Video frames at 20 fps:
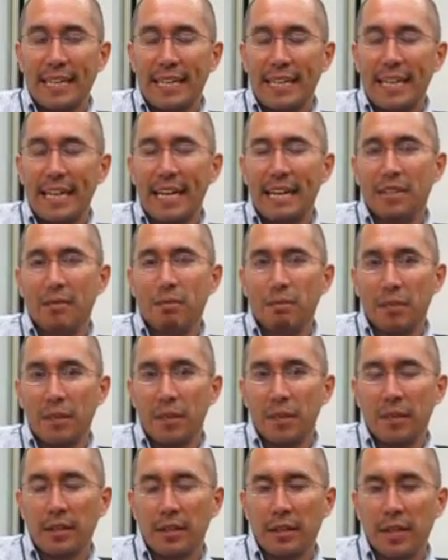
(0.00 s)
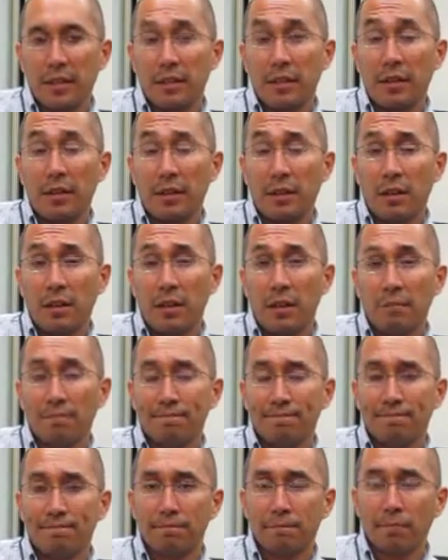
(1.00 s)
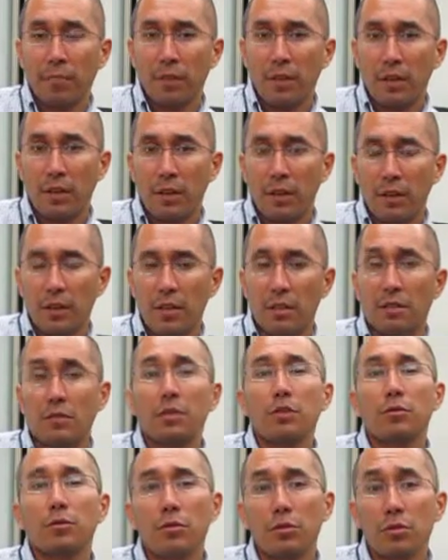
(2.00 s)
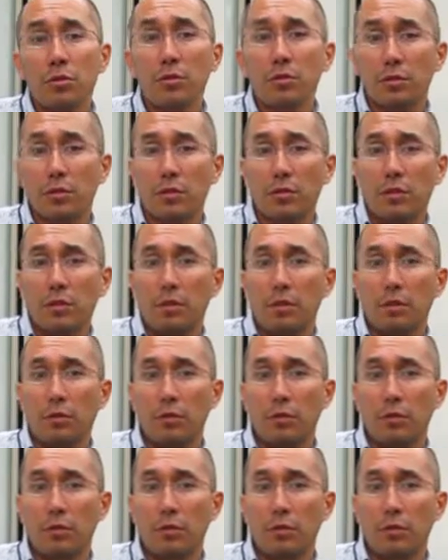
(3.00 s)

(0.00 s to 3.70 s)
get institutions